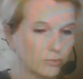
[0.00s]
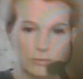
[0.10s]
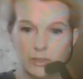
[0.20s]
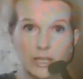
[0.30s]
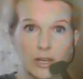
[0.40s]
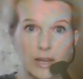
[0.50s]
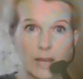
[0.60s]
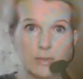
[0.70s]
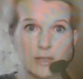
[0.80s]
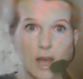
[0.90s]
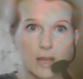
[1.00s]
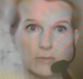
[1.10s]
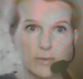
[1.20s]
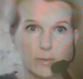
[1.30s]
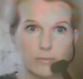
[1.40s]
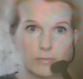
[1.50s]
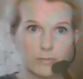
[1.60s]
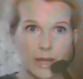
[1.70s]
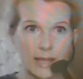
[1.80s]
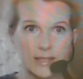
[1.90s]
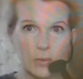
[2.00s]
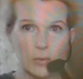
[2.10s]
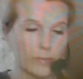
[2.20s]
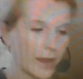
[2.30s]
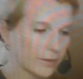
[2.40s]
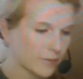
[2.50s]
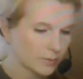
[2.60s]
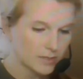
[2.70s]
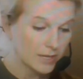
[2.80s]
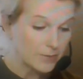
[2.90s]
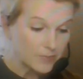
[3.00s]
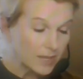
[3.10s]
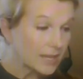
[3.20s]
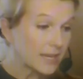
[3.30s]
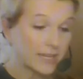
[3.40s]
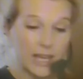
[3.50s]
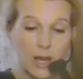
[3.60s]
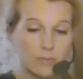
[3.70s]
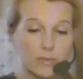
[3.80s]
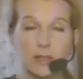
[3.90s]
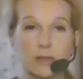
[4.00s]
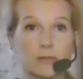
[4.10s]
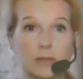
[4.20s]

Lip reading: click on Amazon for headset microphones. It comes